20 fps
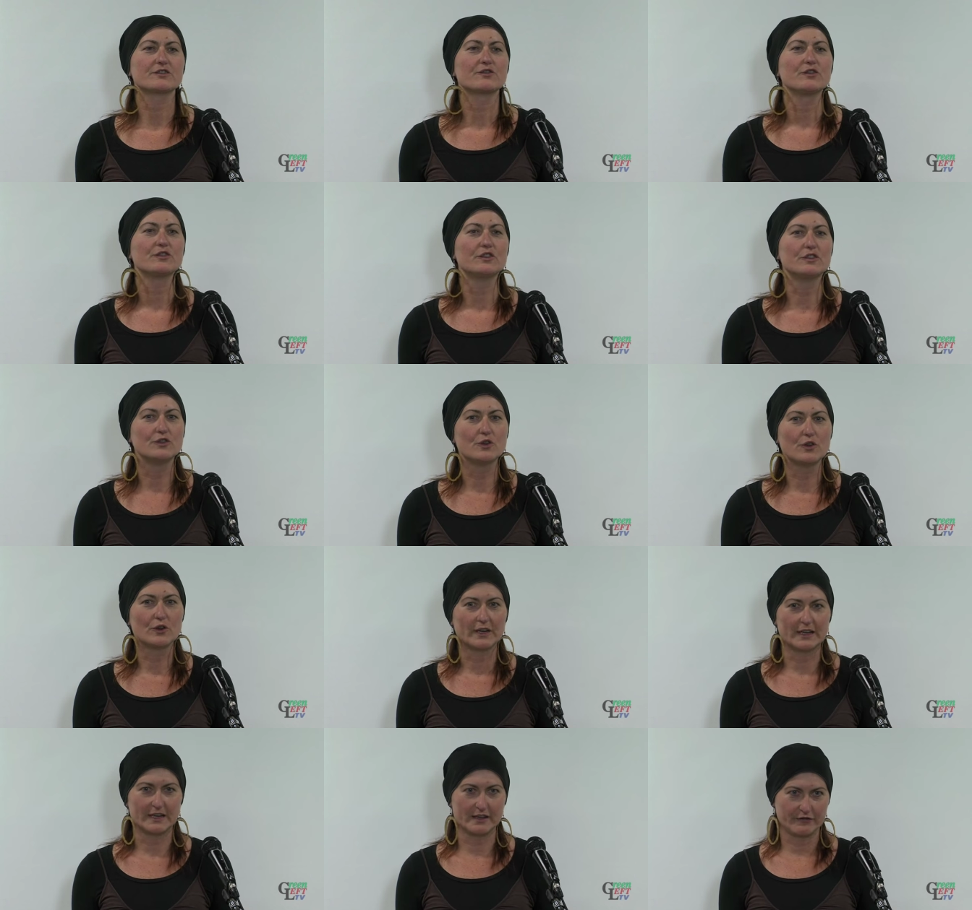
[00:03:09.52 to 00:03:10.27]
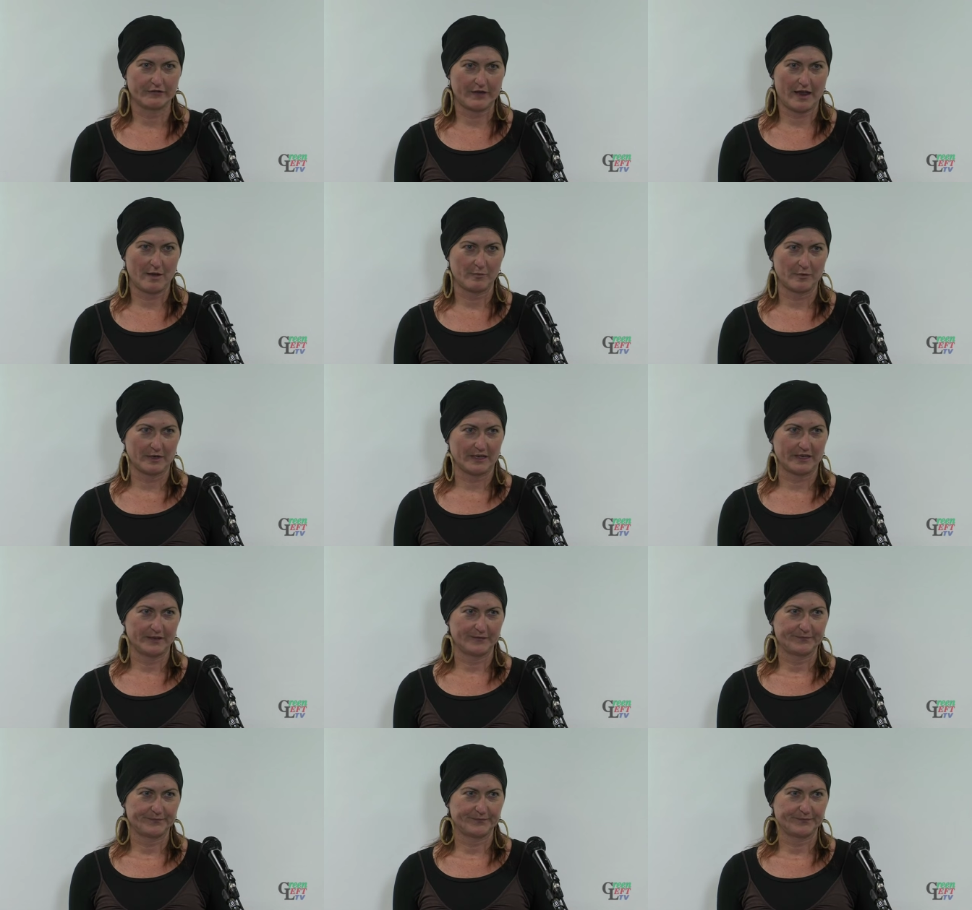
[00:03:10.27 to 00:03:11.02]
through the nuclear
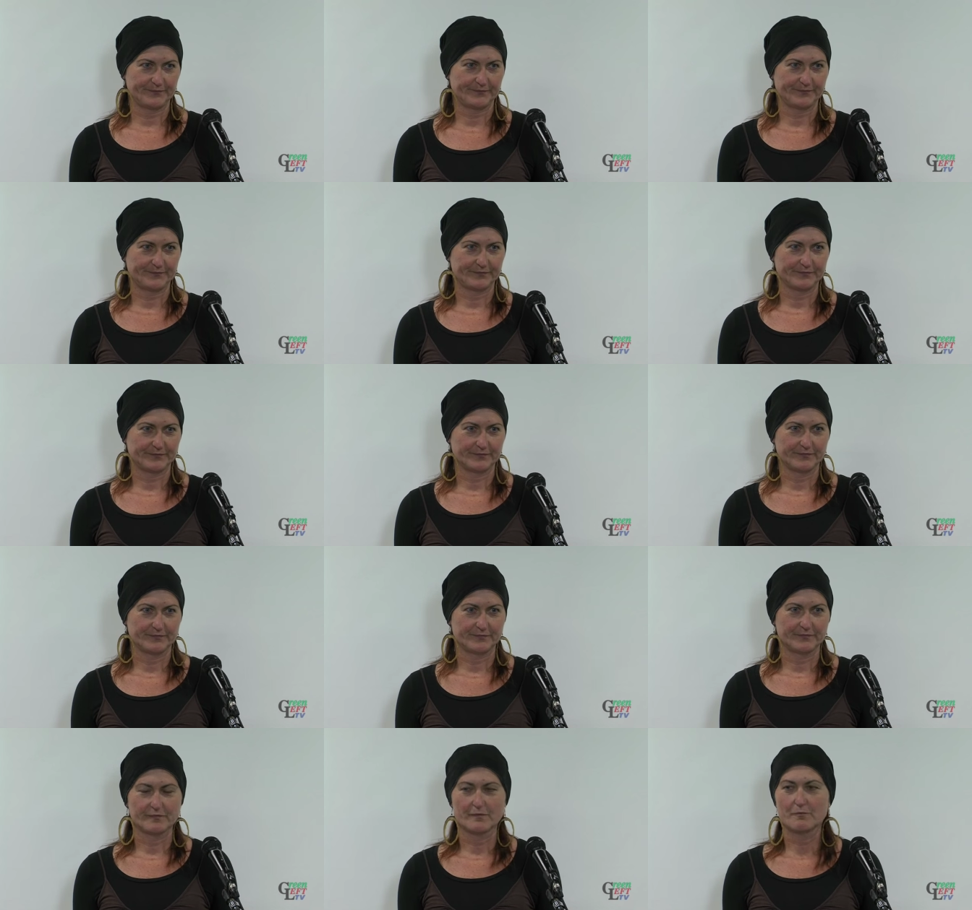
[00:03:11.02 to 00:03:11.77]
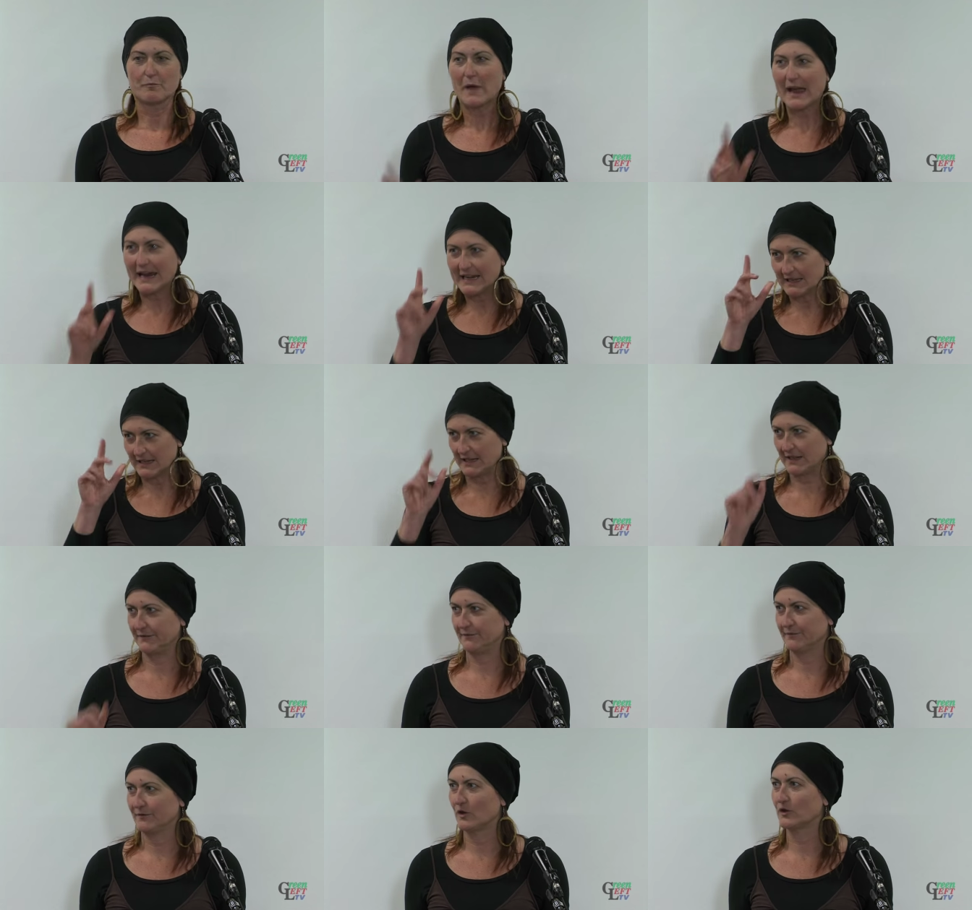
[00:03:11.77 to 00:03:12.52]
family.
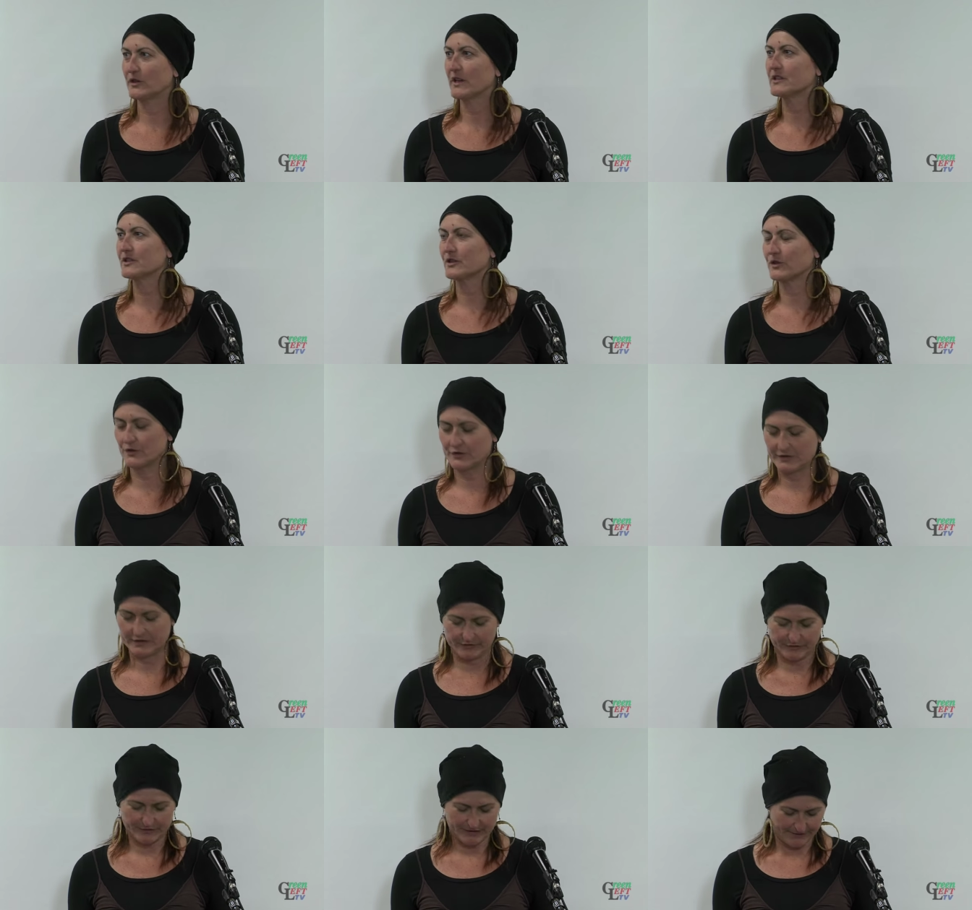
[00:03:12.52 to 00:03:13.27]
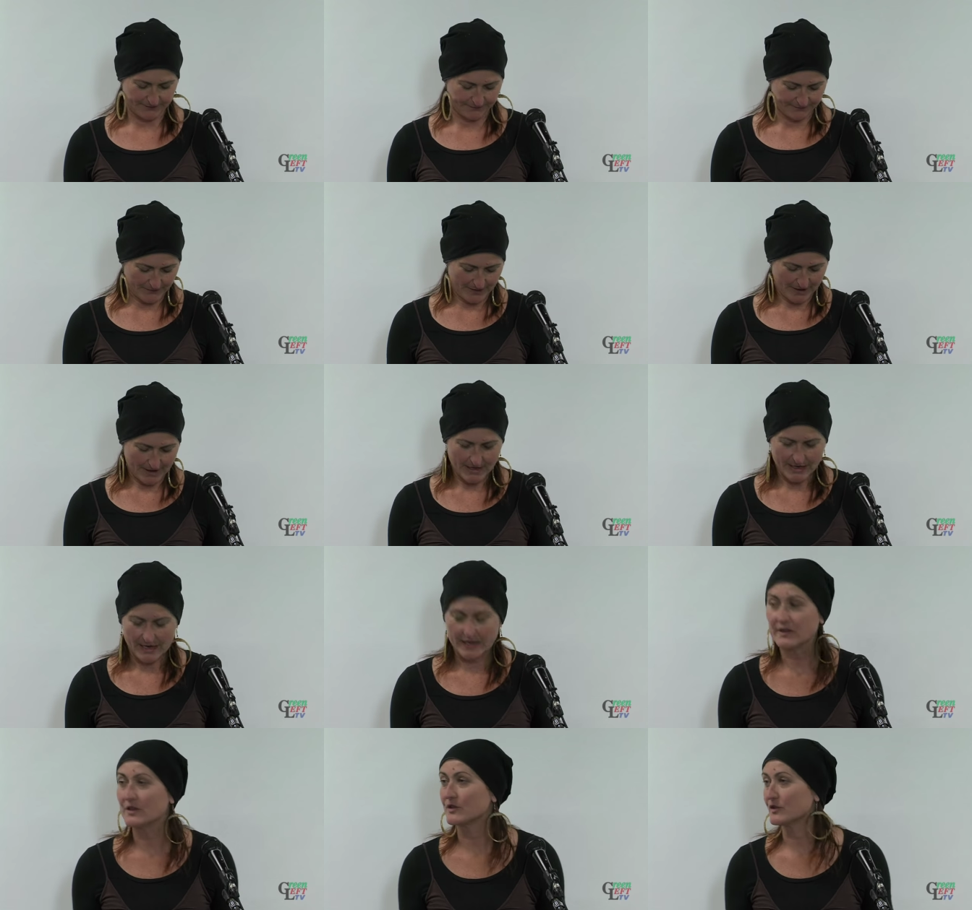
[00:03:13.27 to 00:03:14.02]
Mainly, not exclusively.
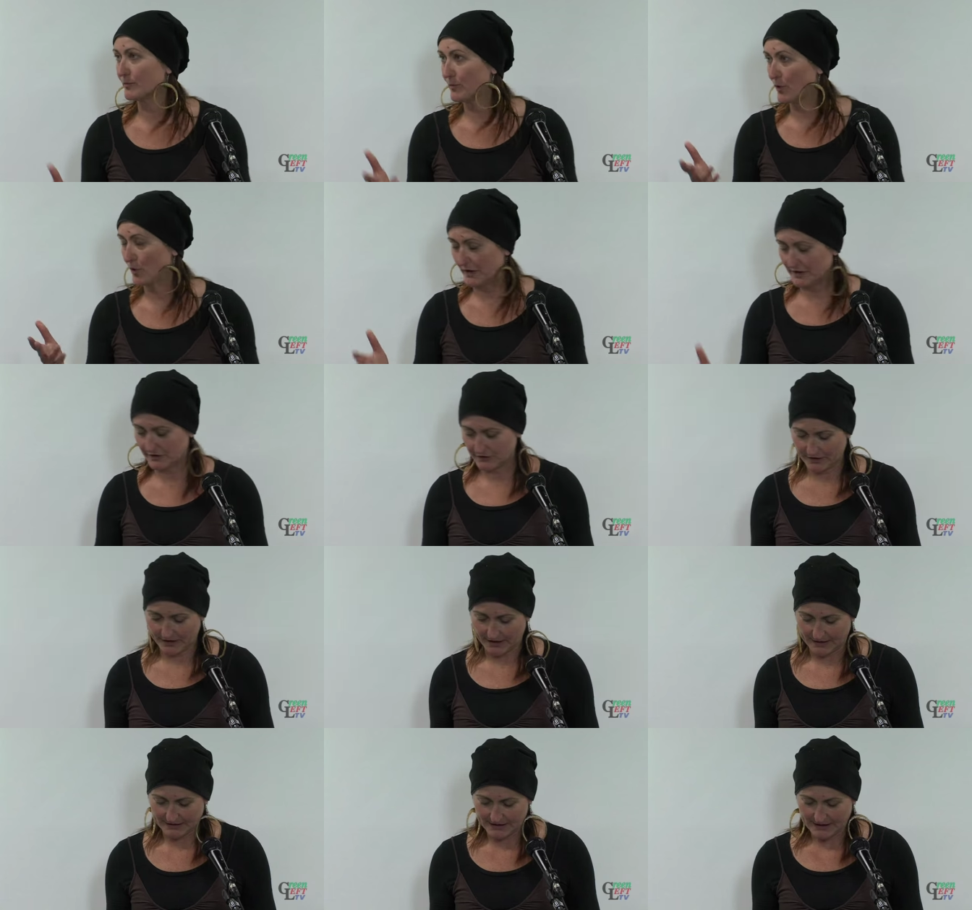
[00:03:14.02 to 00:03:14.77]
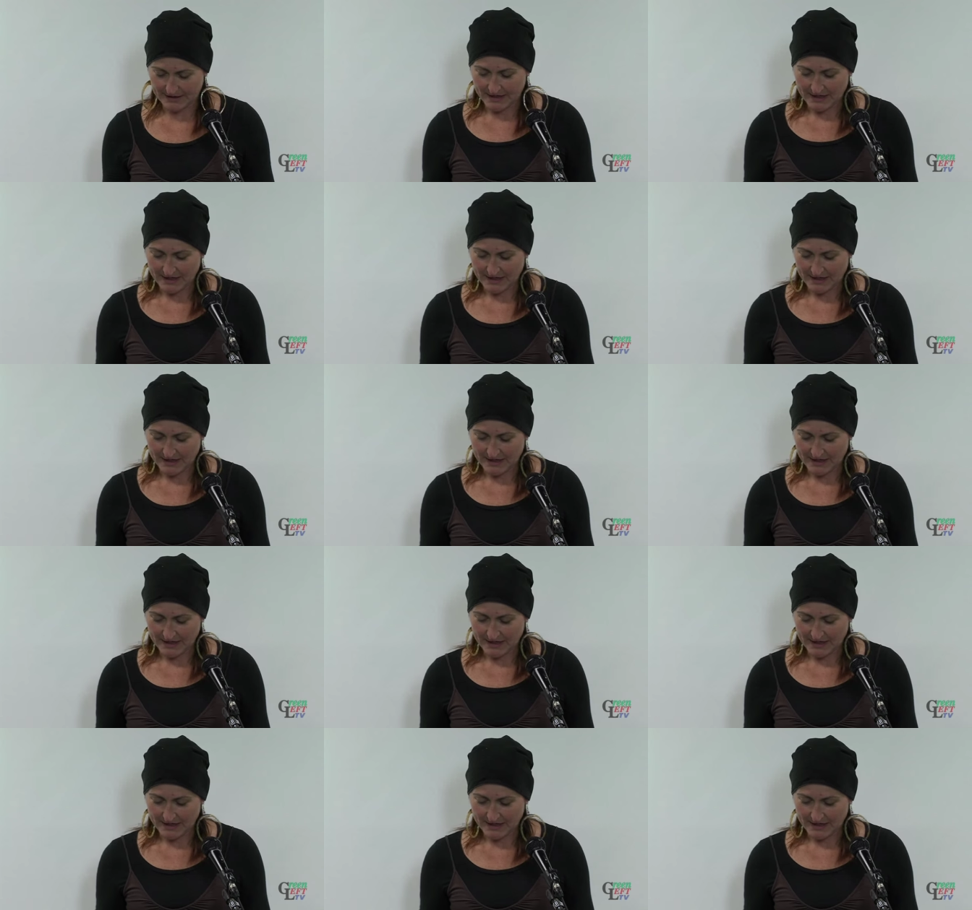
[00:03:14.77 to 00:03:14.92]
And there's a point to that.